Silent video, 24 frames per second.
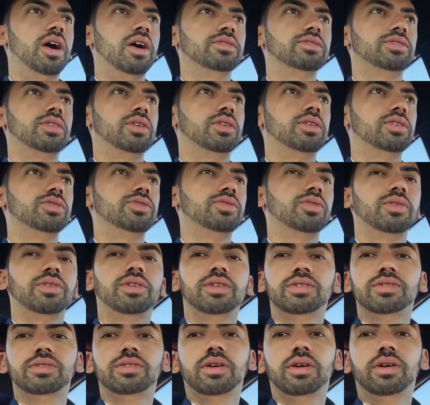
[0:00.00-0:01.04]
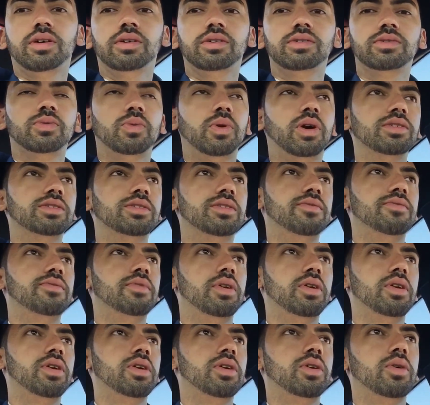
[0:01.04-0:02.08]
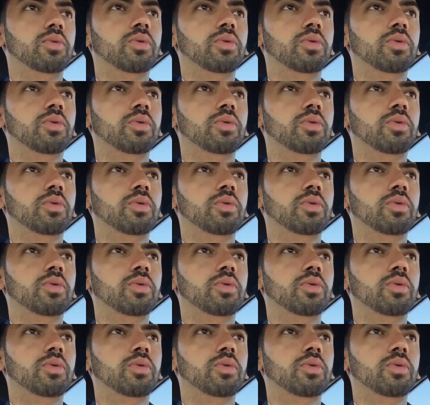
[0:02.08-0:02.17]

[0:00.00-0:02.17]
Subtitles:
guys are enjoying yourselves, watching the video.